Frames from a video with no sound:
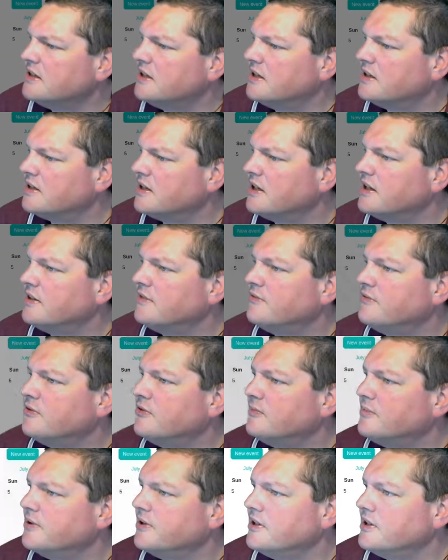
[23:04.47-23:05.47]
Okay,
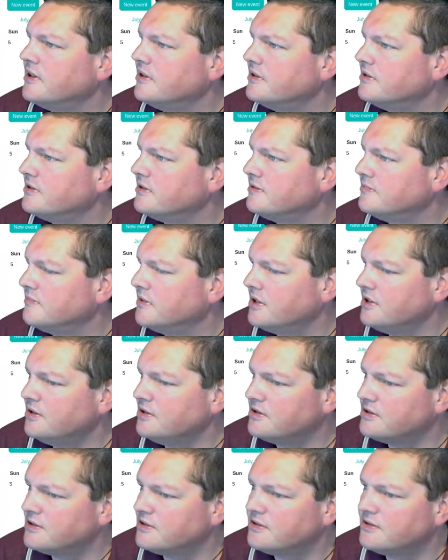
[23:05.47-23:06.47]
4.0, my
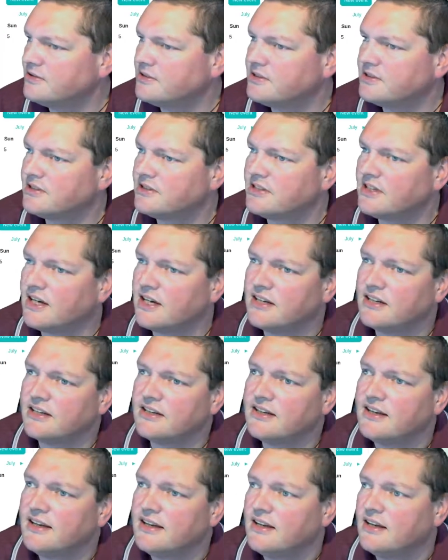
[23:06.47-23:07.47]
user 2 is a start, and
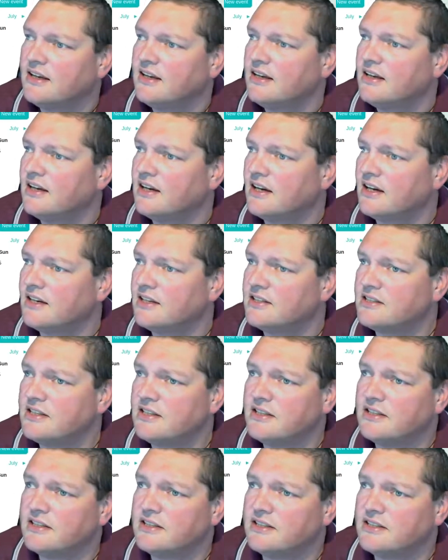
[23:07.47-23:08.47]
I can see
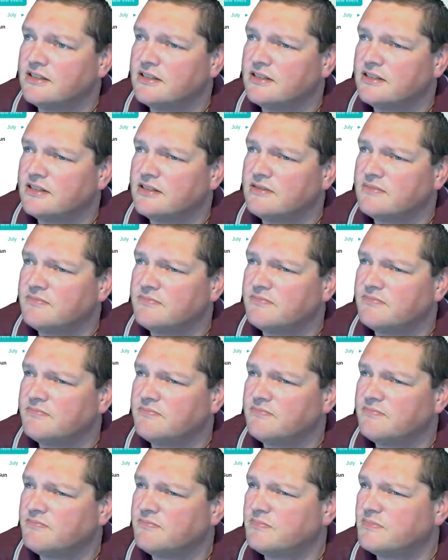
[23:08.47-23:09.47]
that it's
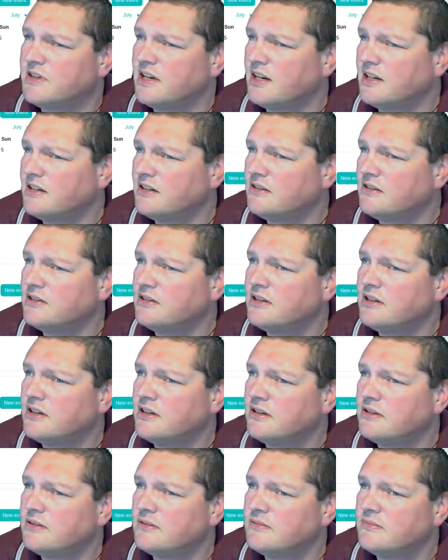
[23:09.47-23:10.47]
kind of good to
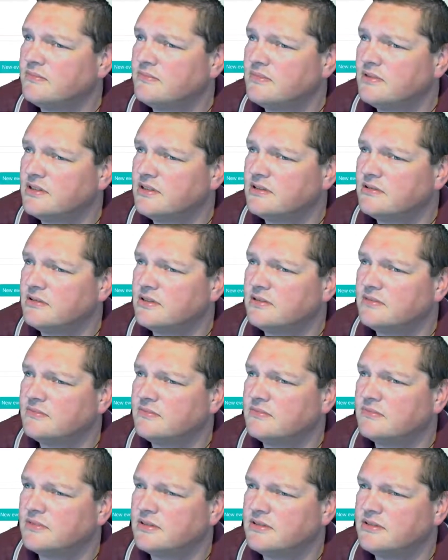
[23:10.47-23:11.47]
go. This one,
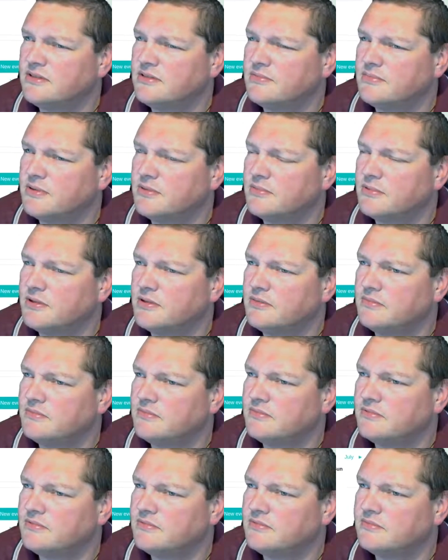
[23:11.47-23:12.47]
I should probably,
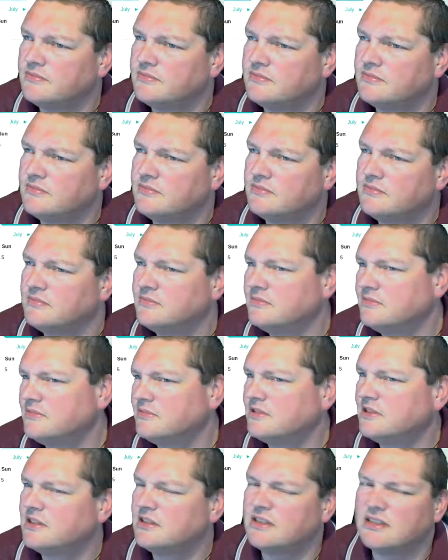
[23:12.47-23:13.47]

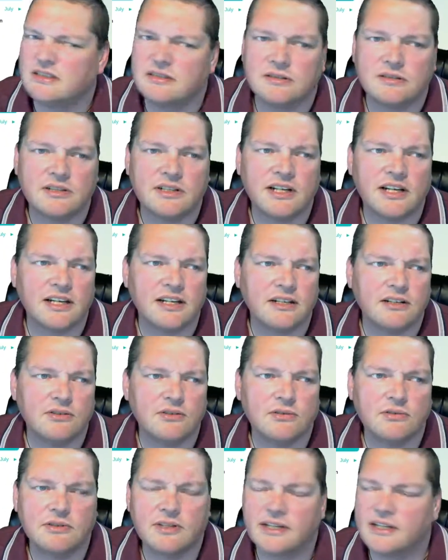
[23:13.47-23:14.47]
well, it does look kind of
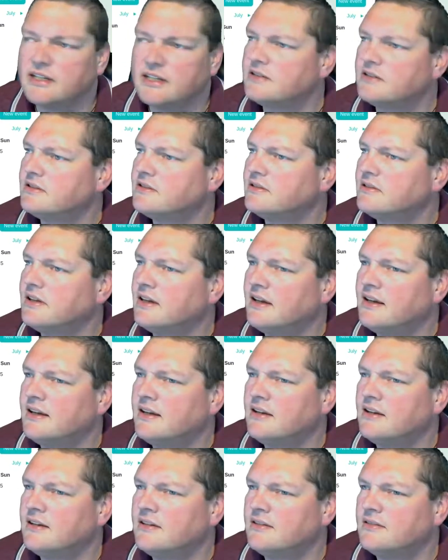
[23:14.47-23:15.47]
cool, I guess.
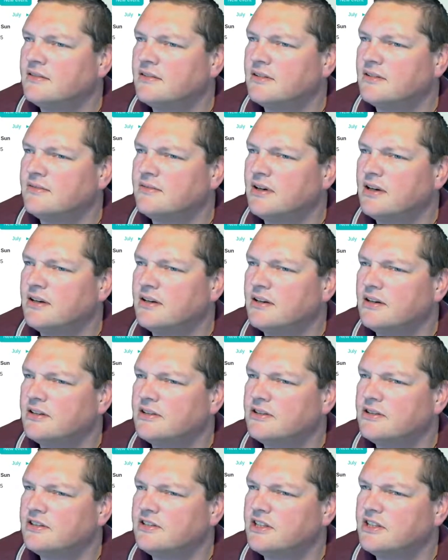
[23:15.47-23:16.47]
I
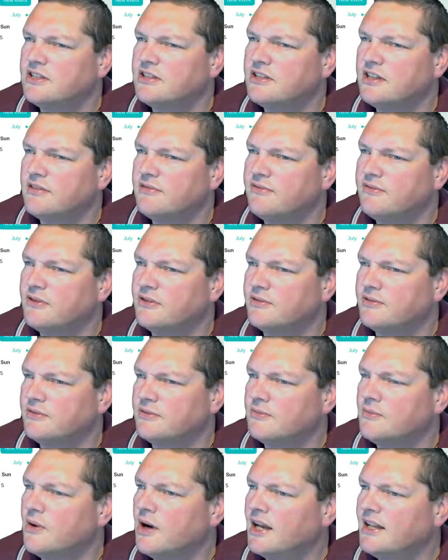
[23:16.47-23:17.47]
should change that font to
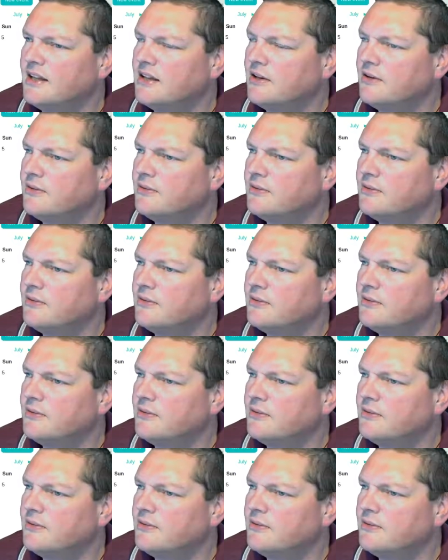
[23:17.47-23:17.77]
white though.